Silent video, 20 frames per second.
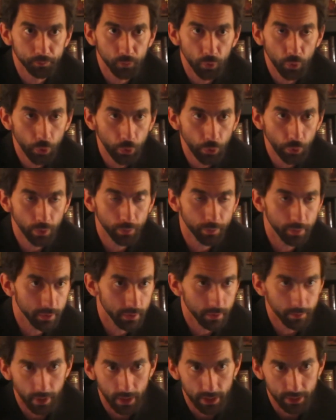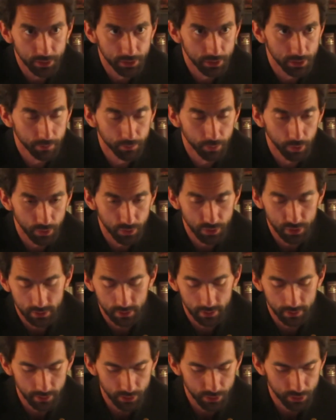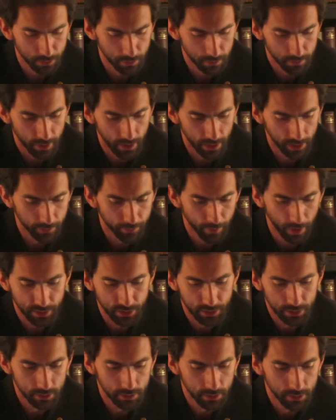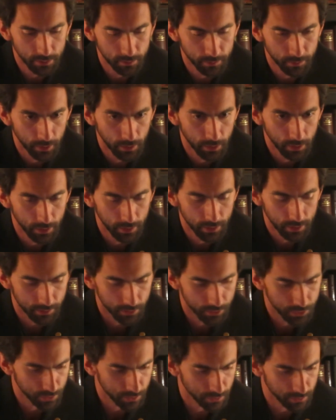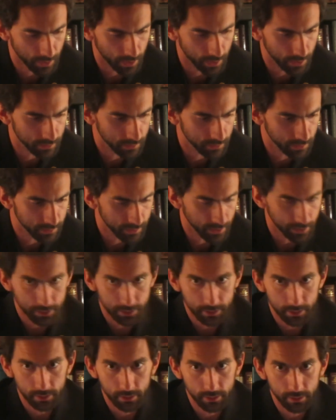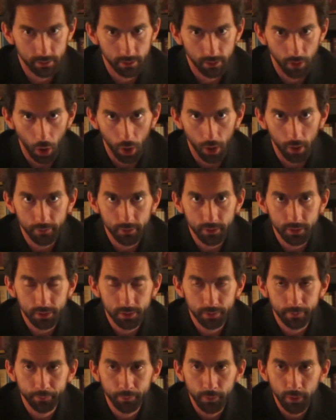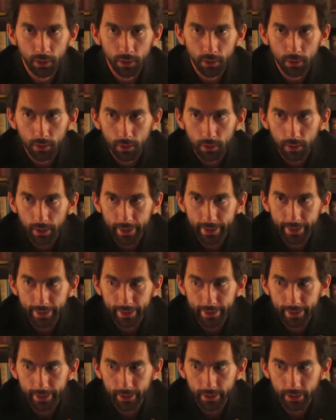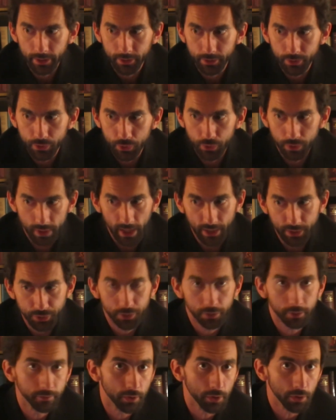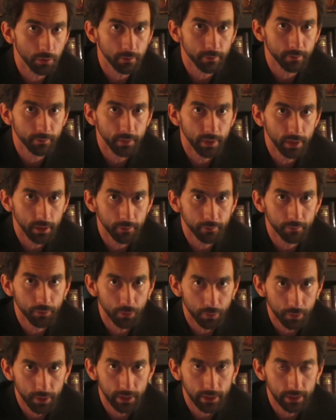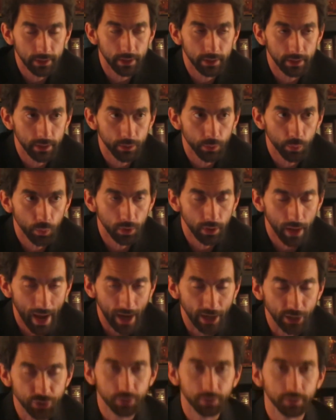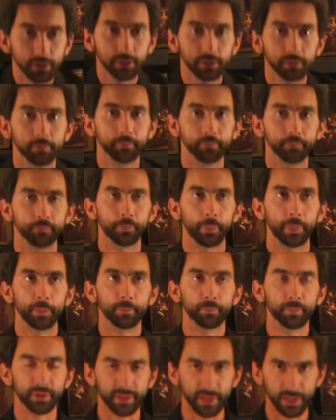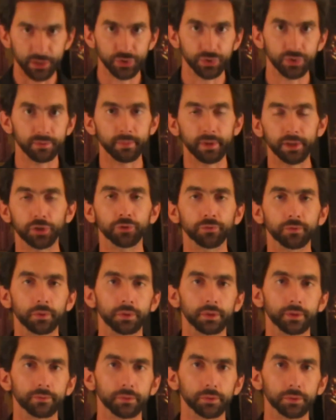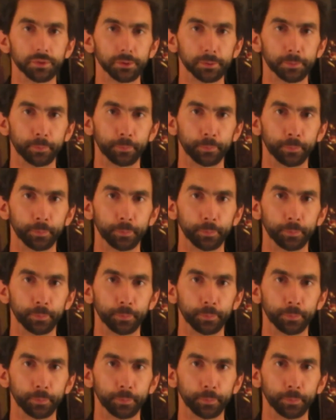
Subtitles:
who would be the best person in this or that capacity, in this or that elected office, and to cast your vote if you think that it will actually potentially make a real difference.